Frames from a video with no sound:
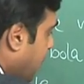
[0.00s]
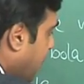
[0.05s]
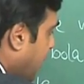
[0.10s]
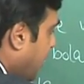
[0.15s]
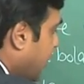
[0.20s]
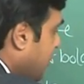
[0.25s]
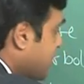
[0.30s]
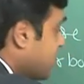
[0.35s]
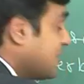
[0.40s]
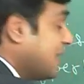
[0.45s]

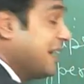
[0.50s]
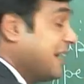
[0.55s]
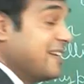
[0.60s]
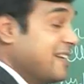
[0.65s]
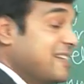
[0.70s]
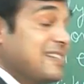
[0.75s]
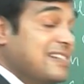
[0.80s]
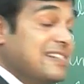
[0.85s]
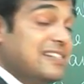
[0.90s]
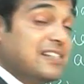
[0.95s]
because it
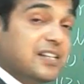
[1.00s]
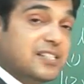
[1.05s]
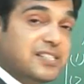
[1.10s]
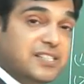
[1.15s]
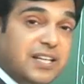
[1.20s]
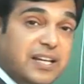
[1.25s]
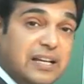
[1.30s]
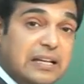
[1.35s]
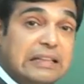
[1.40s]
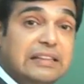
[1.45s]
is
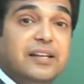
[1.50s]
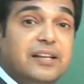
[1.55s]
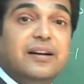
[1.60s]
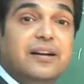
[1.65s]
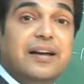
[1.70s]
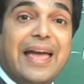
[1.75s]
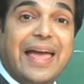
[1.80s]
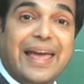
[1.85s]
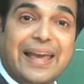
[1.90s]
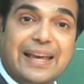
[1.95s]
touching the
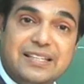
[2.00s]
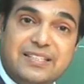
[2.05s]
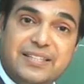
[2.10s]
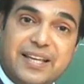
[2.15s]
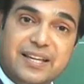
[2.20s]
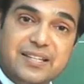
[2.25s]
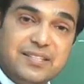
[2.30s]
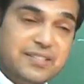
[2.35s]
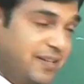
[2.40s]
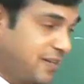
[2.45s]

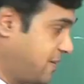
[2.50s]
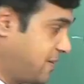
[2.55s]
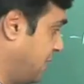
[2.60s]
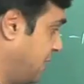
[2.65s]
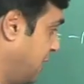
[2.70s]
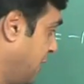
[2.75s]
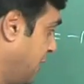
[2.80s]
x-axis.